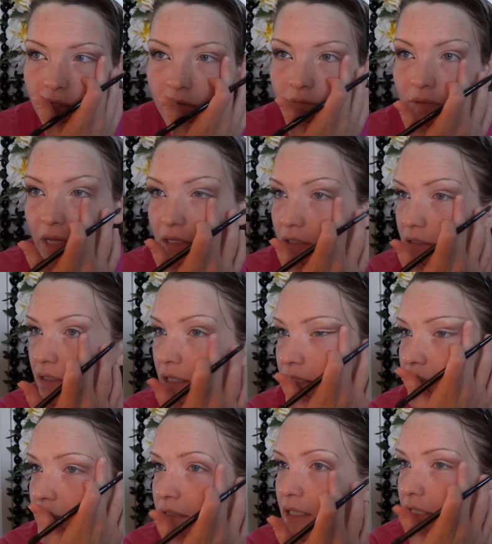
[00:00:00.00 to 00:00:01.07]

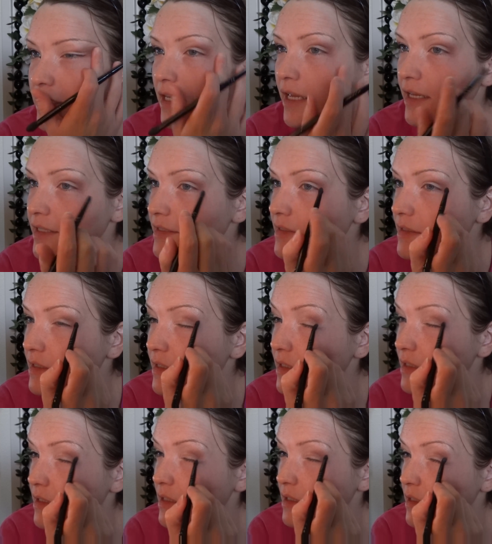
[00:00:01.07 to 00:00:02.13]
Valentine's Day-esque
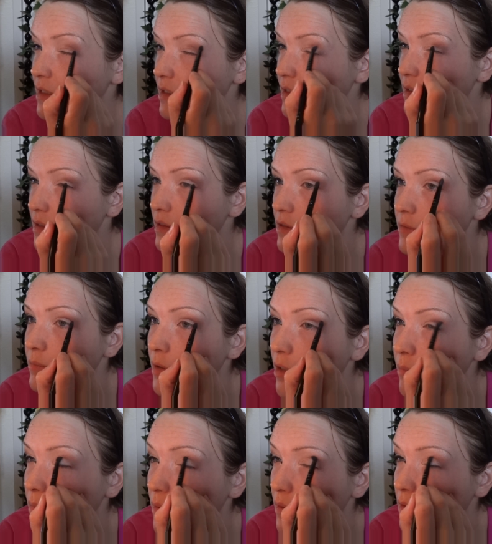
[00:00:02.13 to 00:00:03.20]

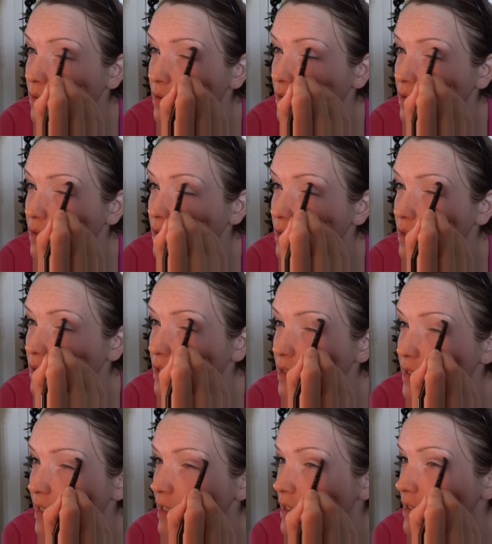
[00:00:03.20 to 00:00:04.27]
purple.
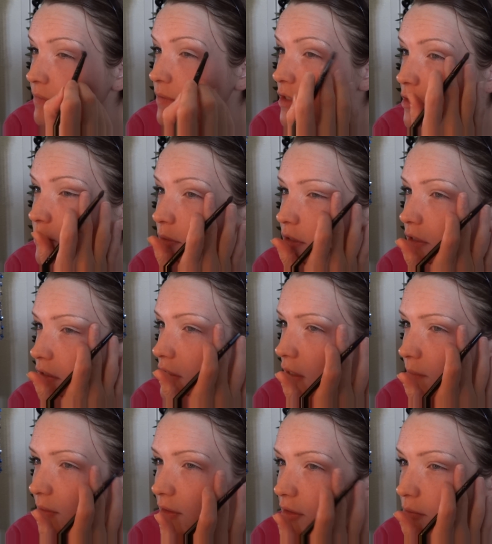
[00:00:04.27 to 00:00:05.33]
It kind of, when you put it on
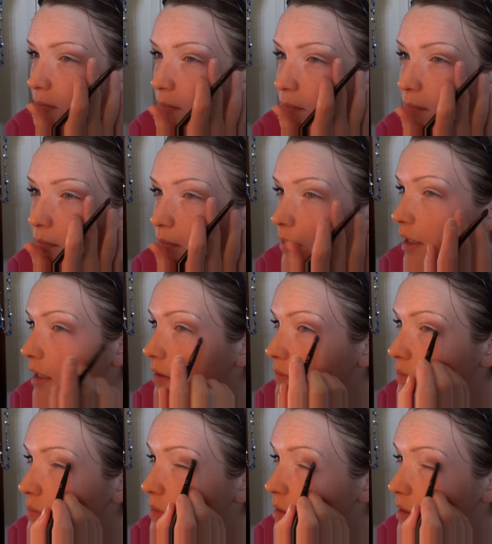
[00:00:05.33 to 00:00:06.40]
top of this
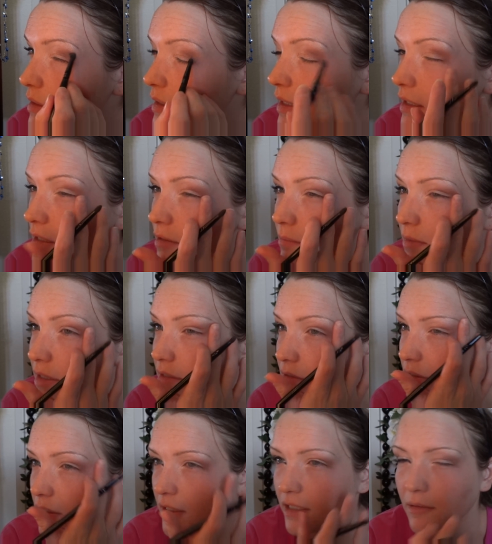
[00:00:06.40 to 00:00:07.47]
brown, it kind of makes
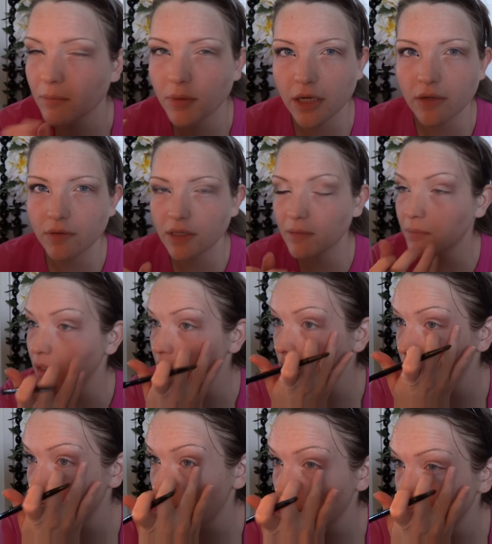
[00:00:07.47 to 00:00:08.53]
it like a browny pink
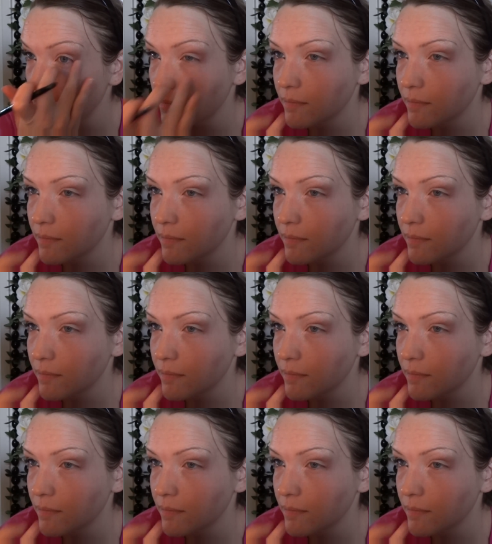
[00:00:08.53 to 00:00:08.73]
color,